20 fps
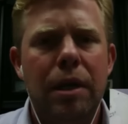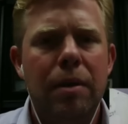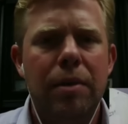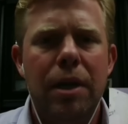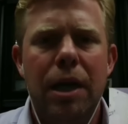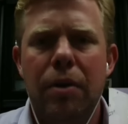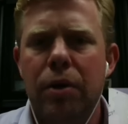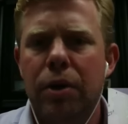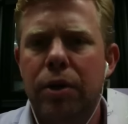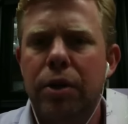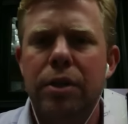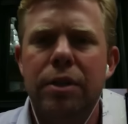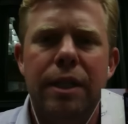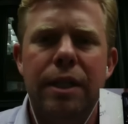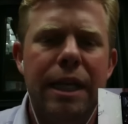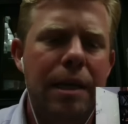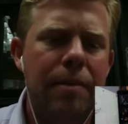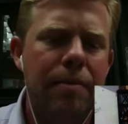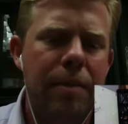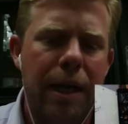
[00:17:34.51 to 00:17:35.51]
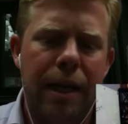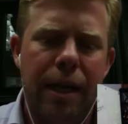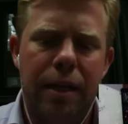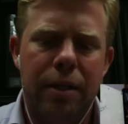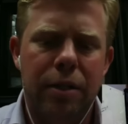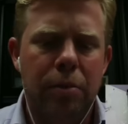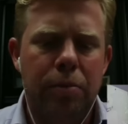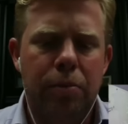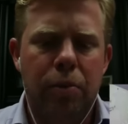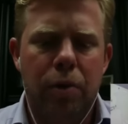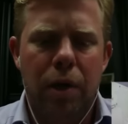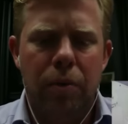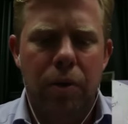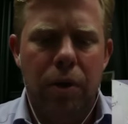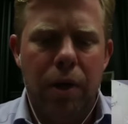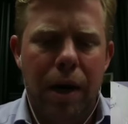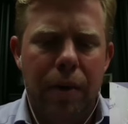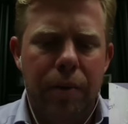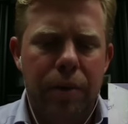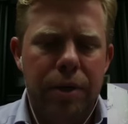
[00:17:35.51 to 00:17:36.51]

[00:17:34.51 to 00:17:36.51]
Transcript: Him and I were a good team. I got to a point where I